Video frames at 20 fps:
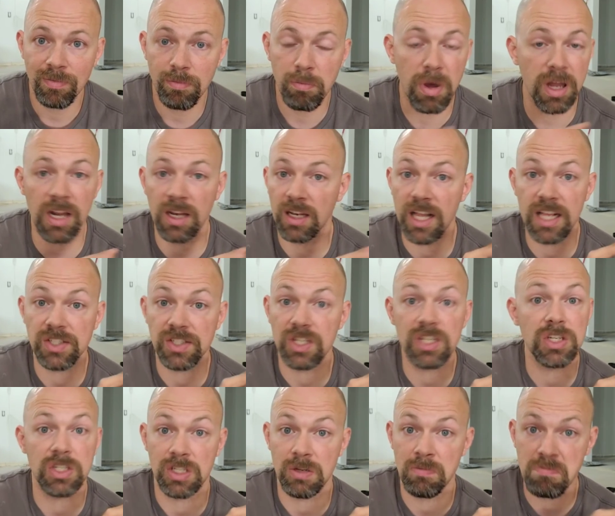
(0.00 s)
but unless
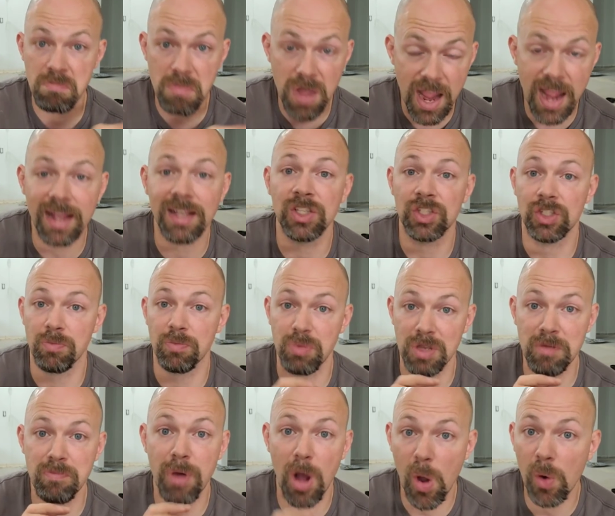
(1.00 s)
it demands to
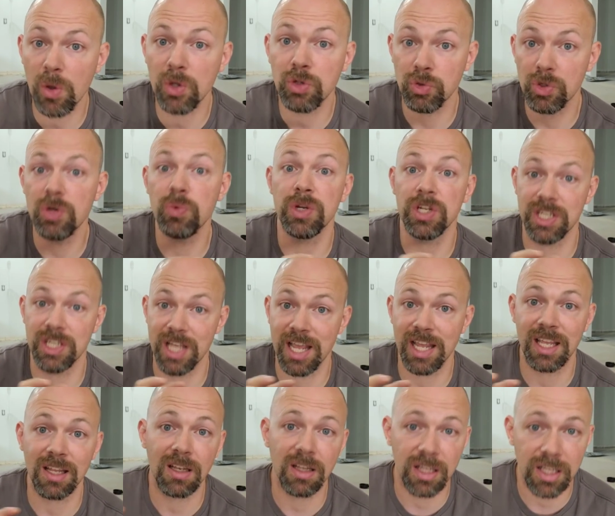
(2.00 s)
be poetry, we
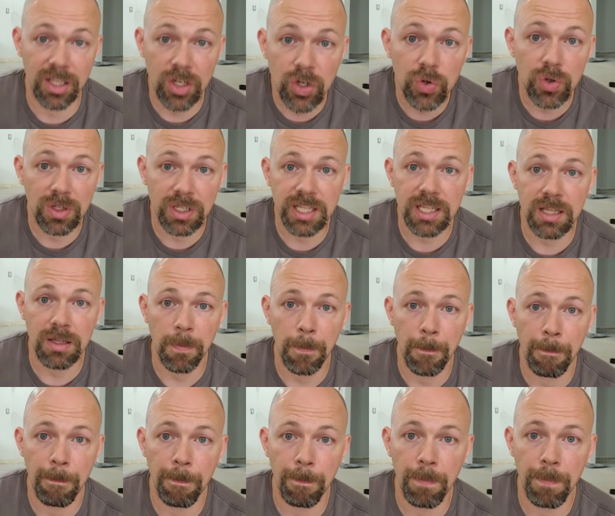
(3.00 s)
take it literally.
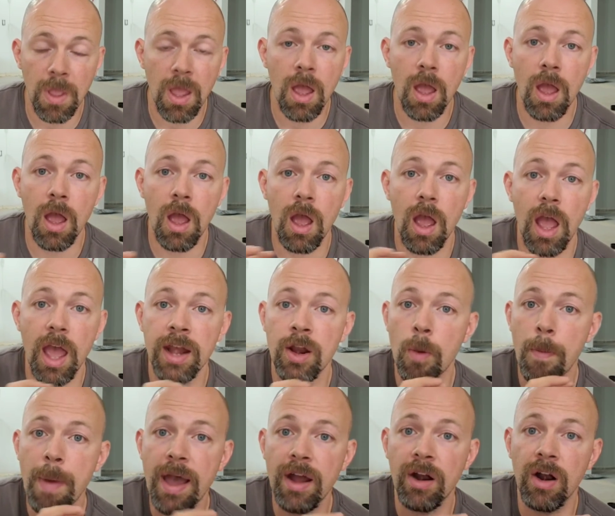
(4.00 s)
And
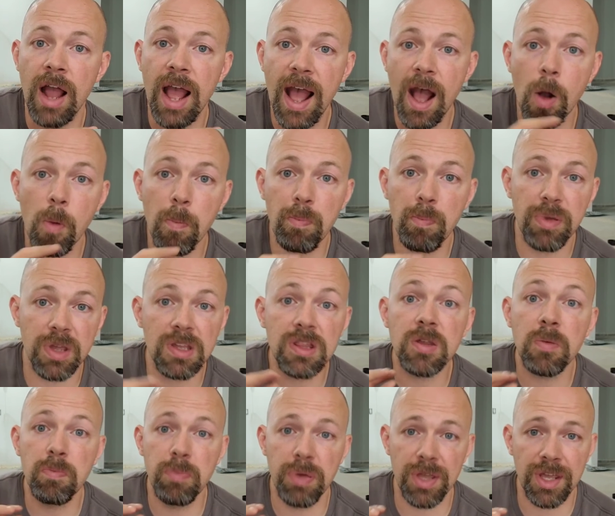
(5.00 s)
no matter how big
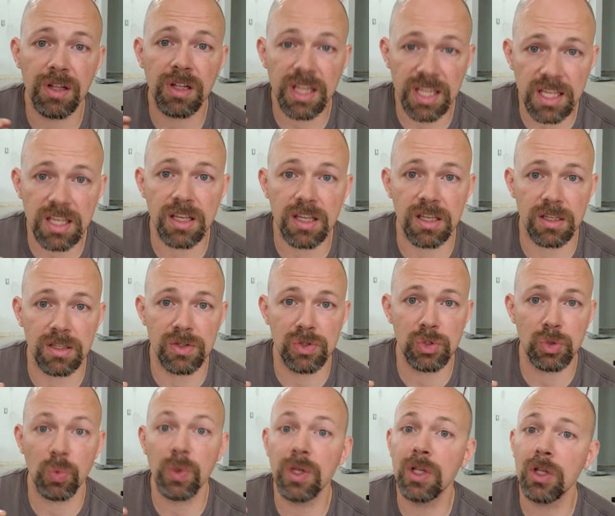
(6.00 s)
the pill
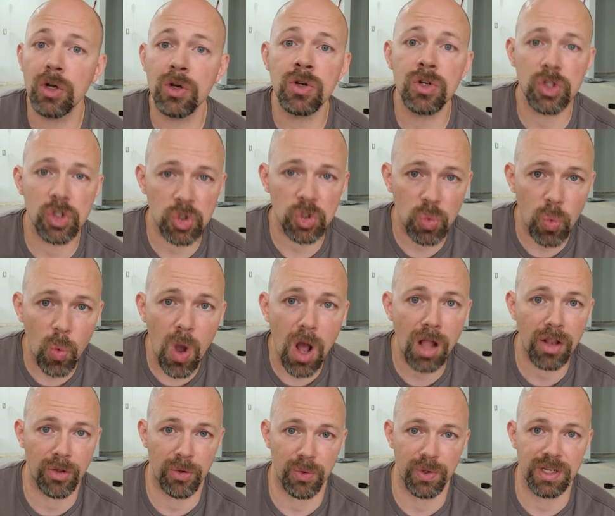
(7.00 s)
is, we learn to
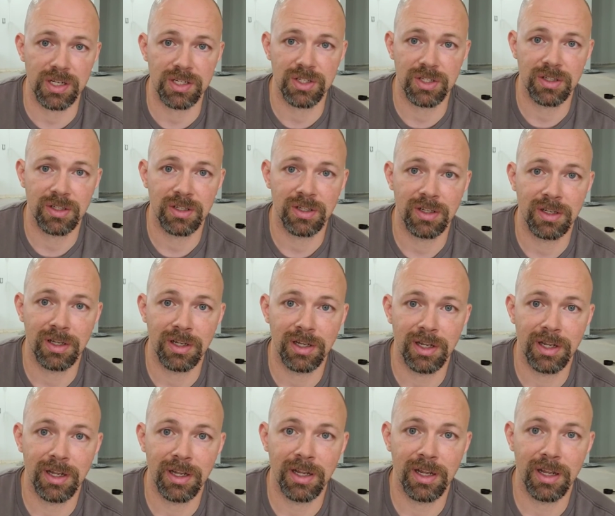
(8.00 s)
swallow it.
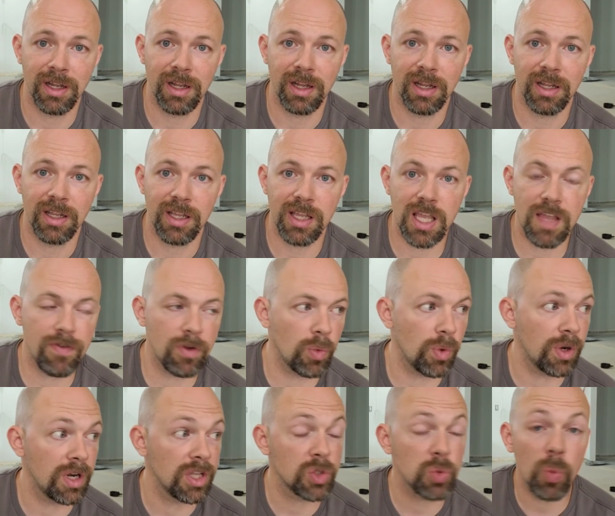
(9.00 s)
Even
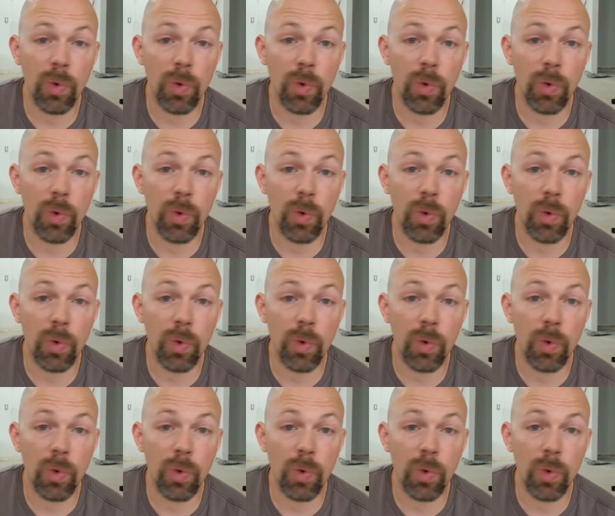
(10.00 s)
when it's